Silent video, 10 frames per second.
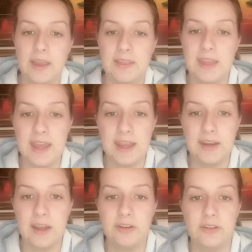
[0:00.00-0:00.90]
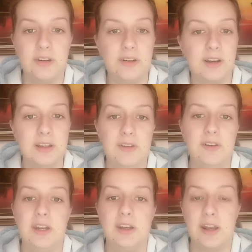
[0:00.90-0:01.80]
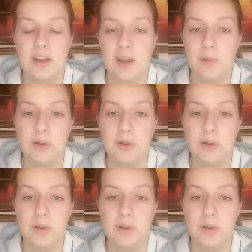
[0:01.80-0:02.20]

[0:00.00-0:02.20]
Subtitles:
Then another activity that I will